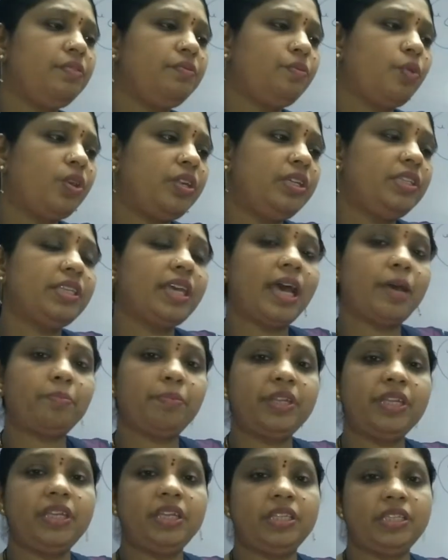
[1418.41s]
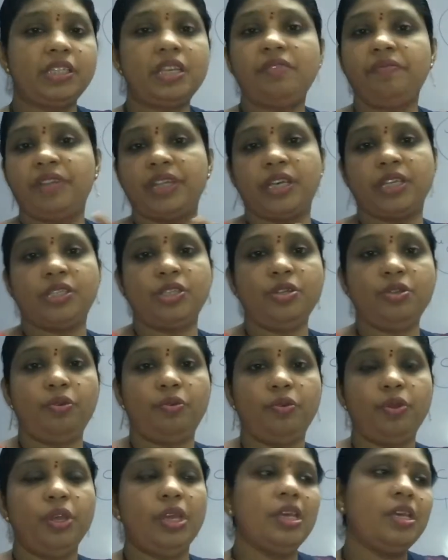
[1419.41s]
What is happening inside we doesn't know.
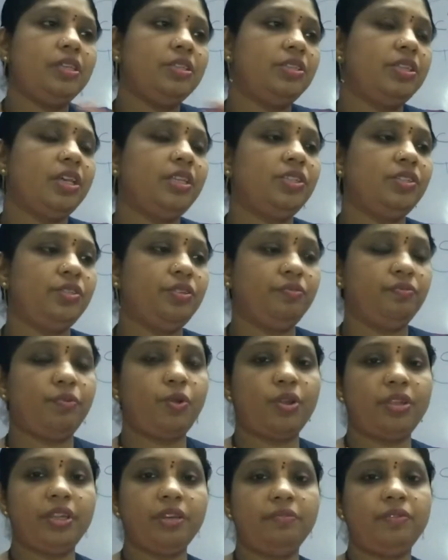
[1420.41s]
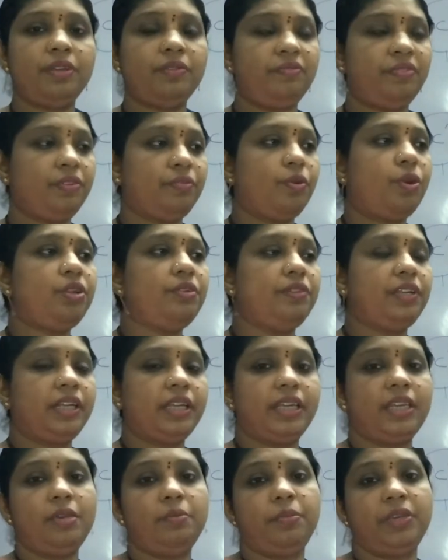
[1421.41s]
Just whatever we want we will
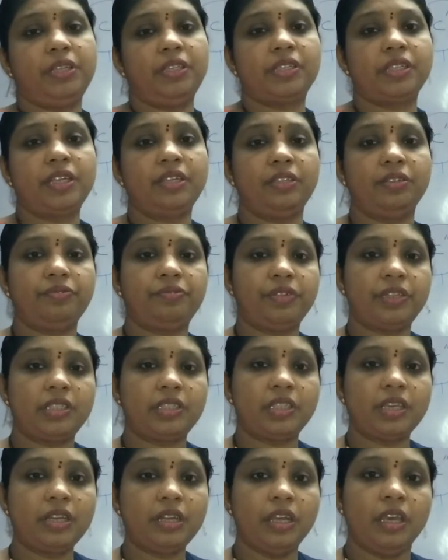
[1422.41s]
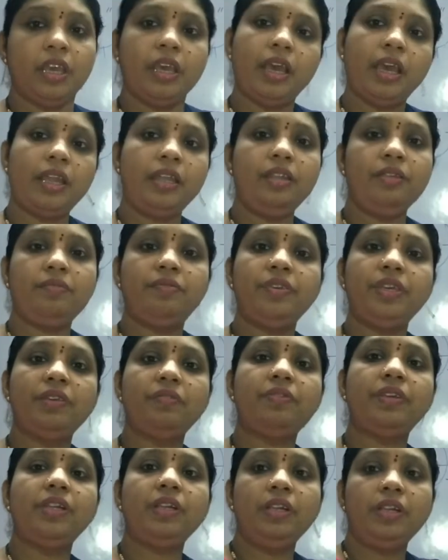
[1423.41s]
keep inside the freezer, and
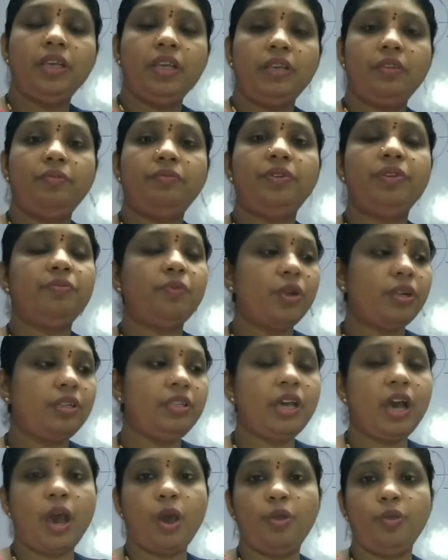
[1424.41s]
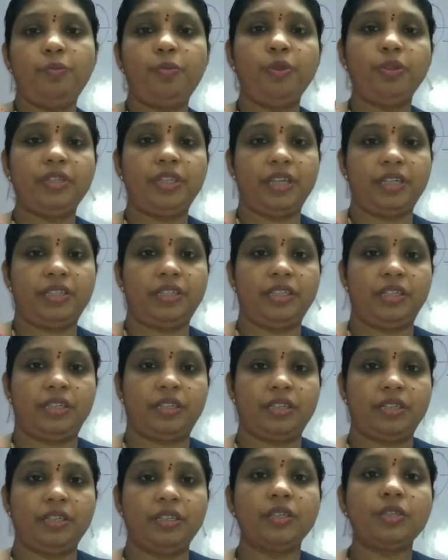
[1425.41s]
we want the output, that's it.
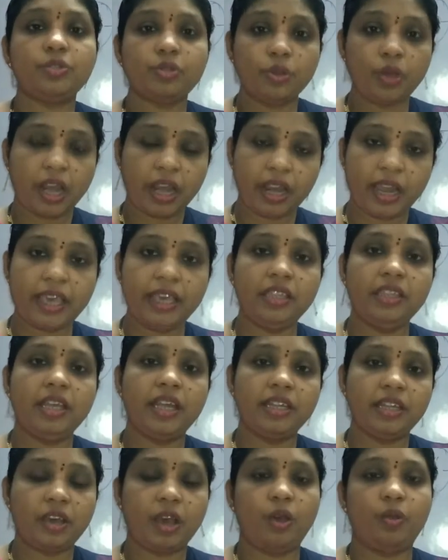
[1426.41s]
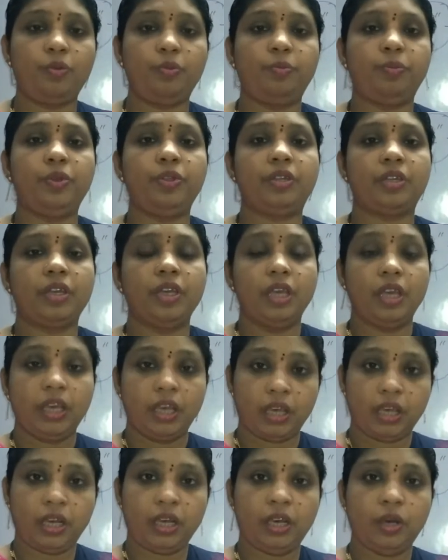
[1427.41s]
So like that output
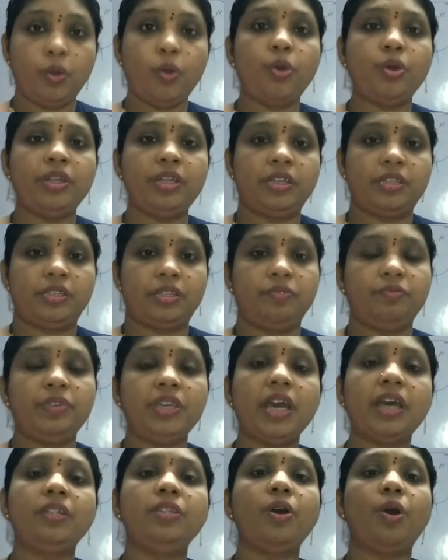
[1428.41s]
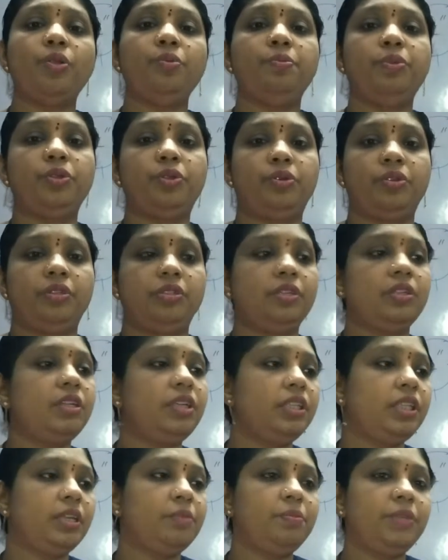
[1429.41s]
owners, we are the output owners.
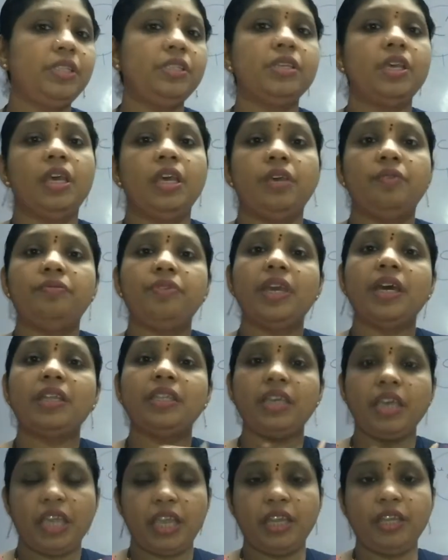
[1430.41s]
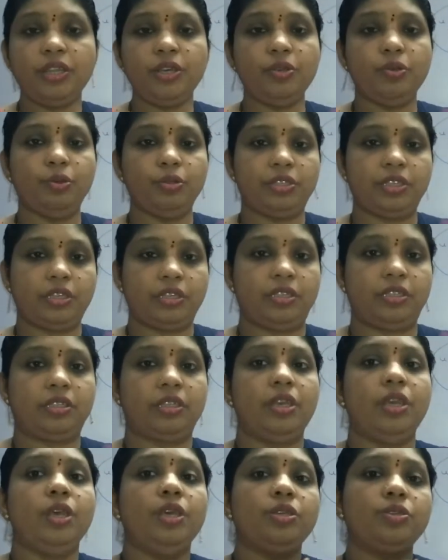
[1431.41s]
No, that means we are the end users.
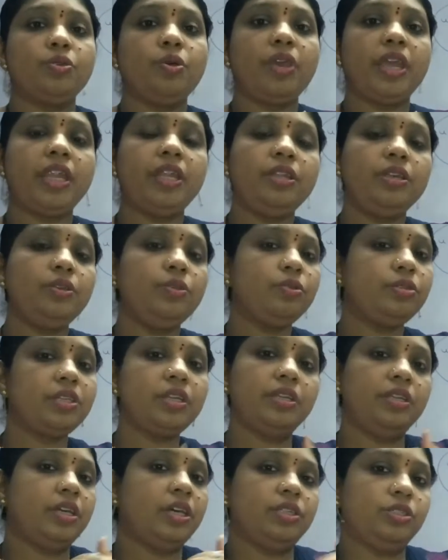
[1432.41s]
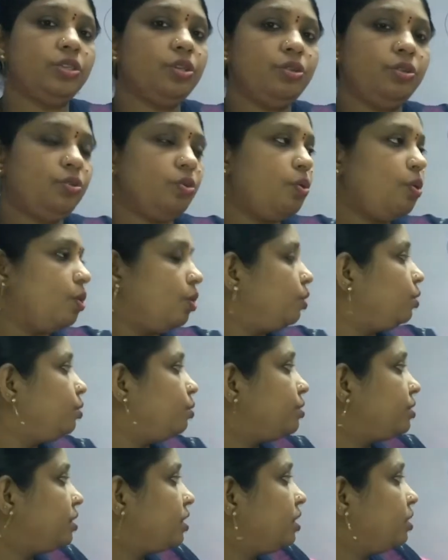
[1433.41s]
So end user doesn't know all
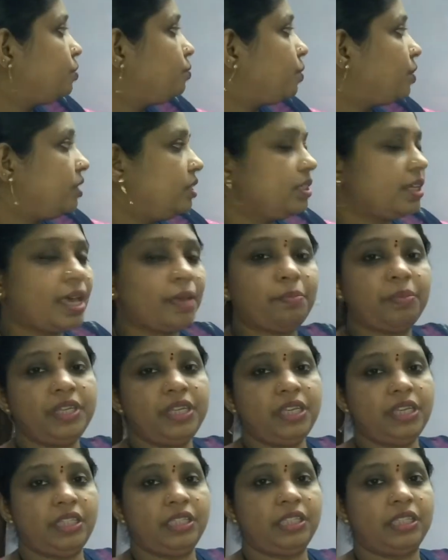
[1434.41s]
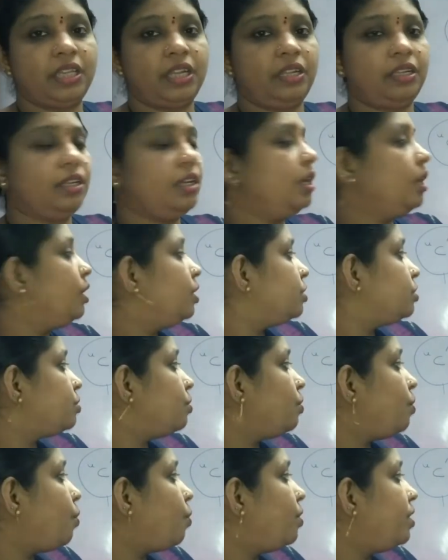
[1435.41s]
those things what is happening inside.
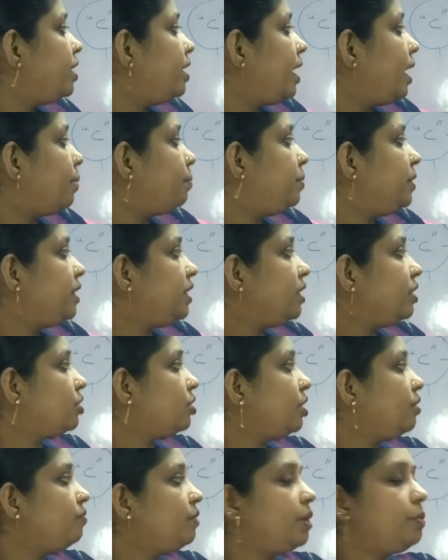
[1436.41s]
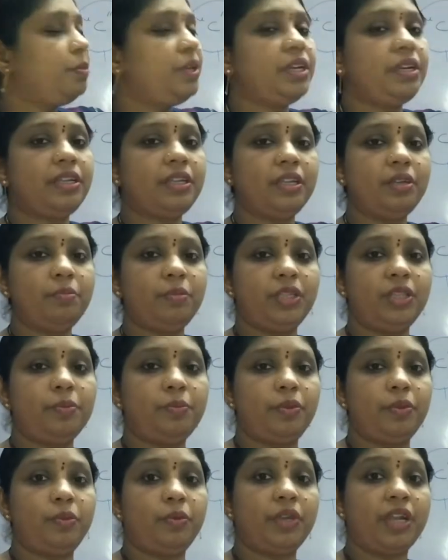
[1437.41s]
So only application will be written by the
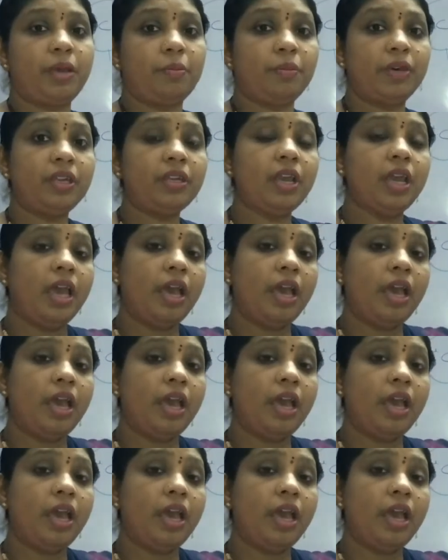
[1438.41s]
programmer.